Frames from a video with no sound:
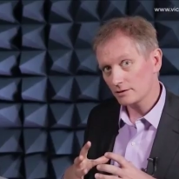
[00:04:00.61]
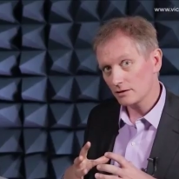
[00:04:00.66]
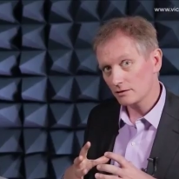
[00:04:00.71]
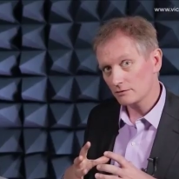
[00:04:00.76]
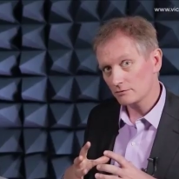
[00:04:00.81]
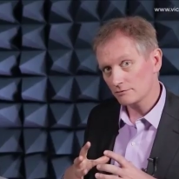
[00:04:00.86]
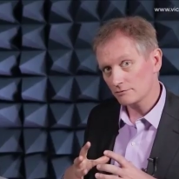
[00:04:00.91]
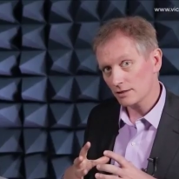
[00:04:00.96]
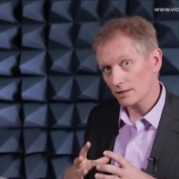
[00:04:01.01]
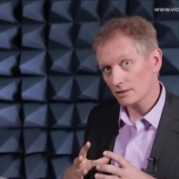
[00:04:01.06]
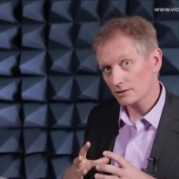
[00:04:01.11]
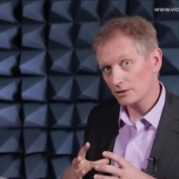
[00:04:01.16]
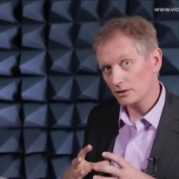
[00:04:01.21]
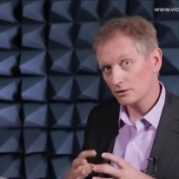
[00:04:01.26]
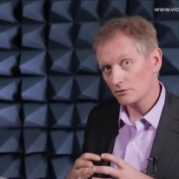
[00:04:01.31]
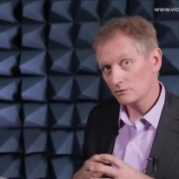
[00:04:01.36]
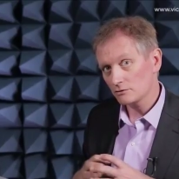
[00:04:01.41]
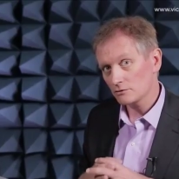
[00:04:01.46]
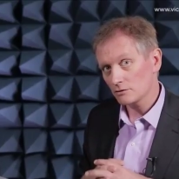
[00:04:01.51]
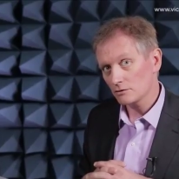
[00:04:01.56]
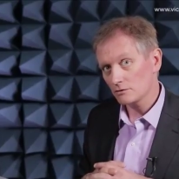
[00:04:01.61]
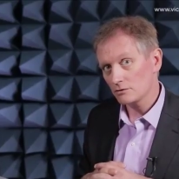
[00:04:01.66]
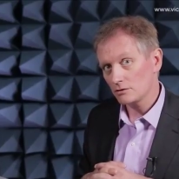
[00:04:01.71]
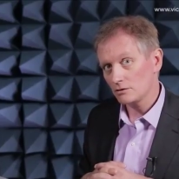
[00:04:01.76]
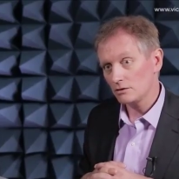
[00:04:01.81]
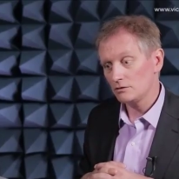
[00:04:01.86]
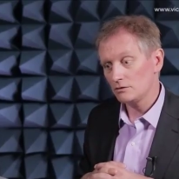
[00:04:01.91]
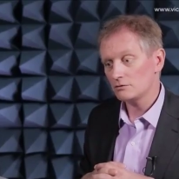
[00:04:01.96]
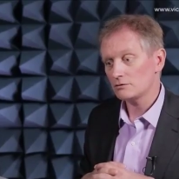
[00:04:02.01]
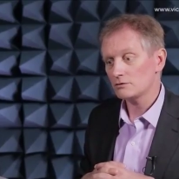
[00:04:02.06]
known value so that
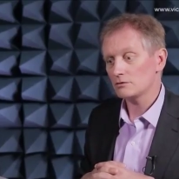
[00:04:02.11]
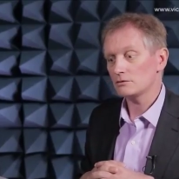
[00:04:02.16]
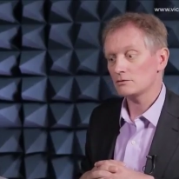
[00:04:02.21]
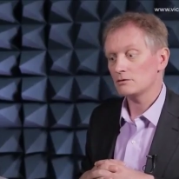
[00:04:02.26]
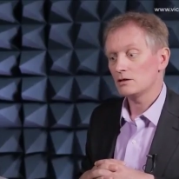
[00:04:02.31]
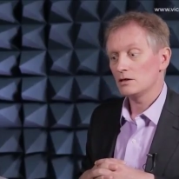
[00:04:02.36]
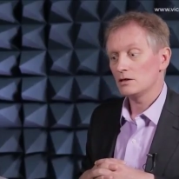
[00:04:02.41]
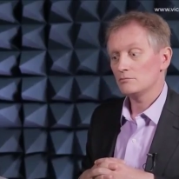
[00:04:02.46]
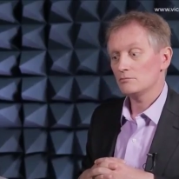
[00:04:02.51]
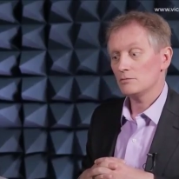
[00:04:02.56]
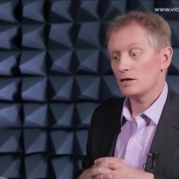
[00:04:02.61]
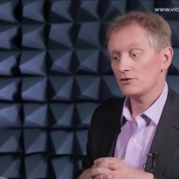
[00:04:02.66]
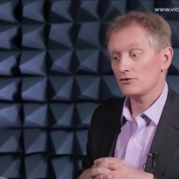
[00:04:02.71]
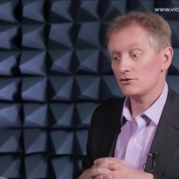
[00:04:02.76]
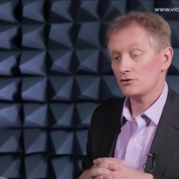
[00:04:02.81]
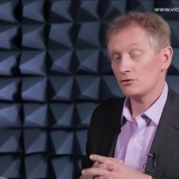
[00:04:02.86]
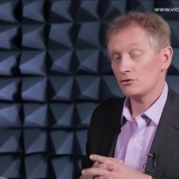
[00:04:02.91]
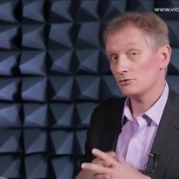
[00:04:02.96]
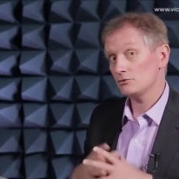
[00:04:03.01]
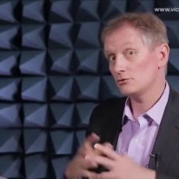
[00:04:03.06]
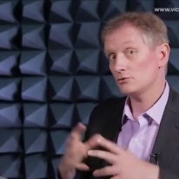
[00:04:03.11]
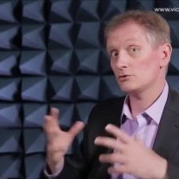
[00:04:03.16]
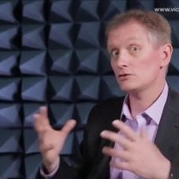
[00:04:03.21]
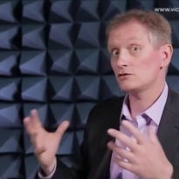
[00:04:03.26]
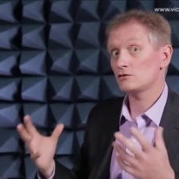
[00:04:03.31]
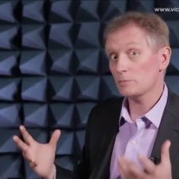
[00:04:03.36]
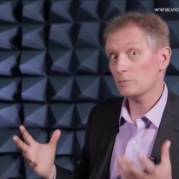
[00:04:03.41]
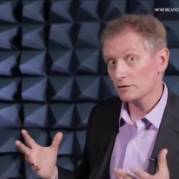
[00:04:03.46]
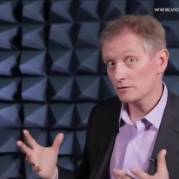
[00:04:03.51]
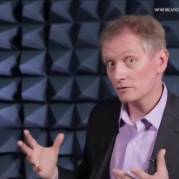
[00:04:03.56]
you can measure your noise
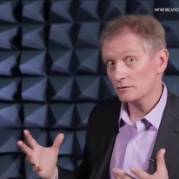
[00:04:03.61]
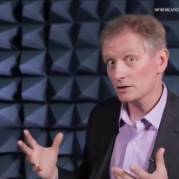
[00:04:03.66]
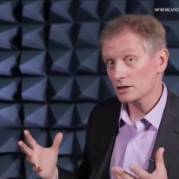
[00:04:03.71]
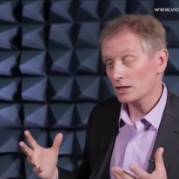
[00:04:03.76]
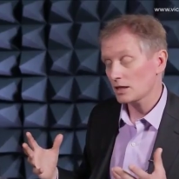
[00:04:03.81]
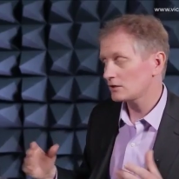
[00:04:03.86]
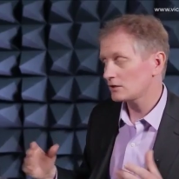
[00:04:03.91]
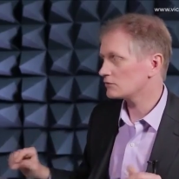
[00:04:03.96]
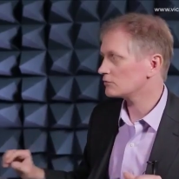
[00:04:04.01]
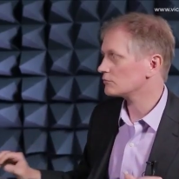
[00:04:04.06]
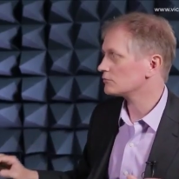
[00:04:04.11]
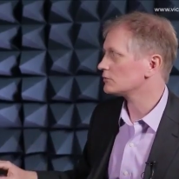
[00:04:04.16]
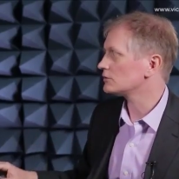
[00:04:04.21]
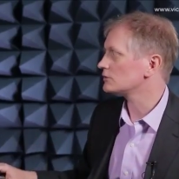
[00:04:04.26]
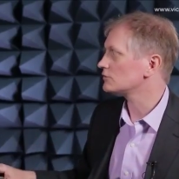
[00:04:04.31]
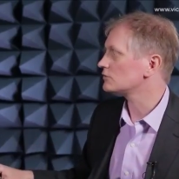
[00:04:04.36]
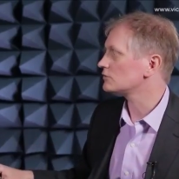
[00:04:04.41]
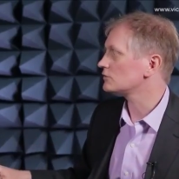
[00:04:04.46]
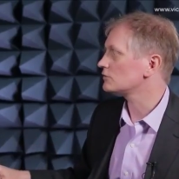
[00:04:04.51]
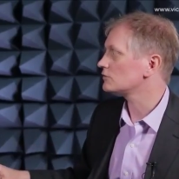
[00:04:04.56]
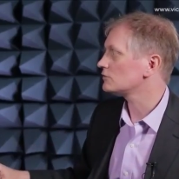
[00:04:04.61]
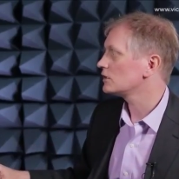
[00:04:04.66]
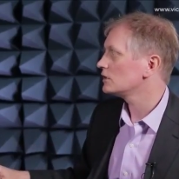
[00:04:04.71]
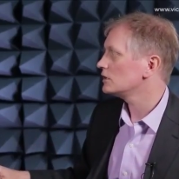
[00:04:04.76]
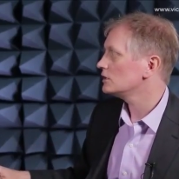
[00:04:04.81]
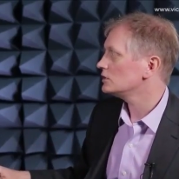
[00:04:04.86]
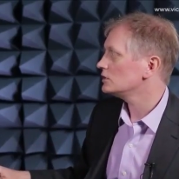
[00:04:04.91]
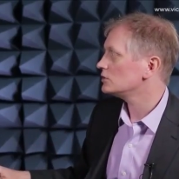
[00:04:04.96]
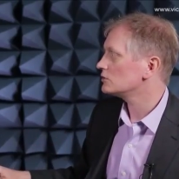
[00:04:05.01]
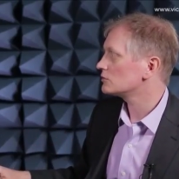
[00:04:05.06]
specification, for instance,
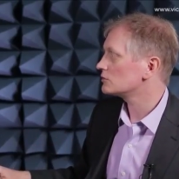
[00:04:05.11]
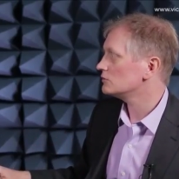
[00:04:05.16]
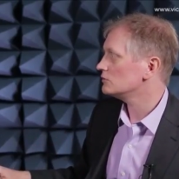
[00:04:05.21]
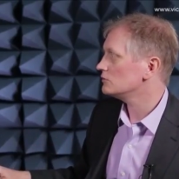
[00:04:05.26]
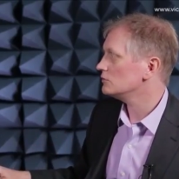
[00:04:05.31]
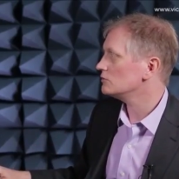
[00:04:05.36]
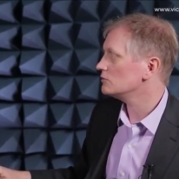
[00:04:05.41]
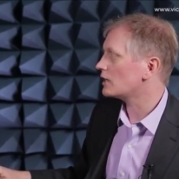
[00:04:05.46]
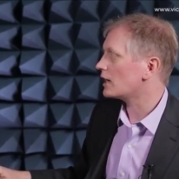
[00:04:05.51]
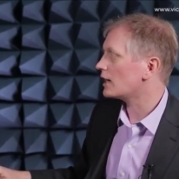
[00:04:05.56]
you can do